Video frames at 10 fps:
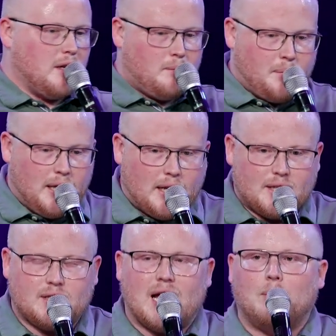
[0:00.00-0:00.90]
to be an
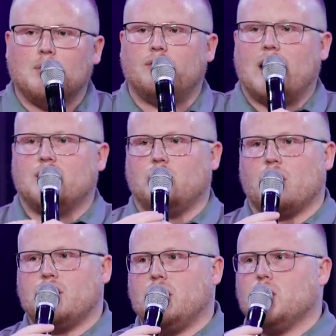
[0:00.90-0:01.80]
example of that to
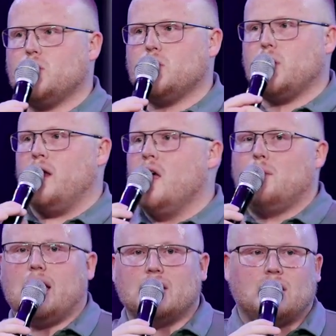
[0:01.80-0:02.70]
our children.
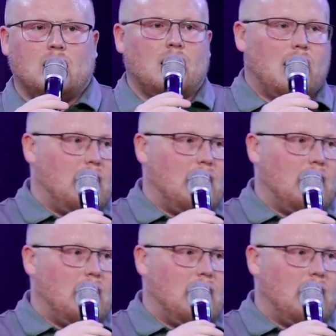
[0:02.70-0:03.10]
Because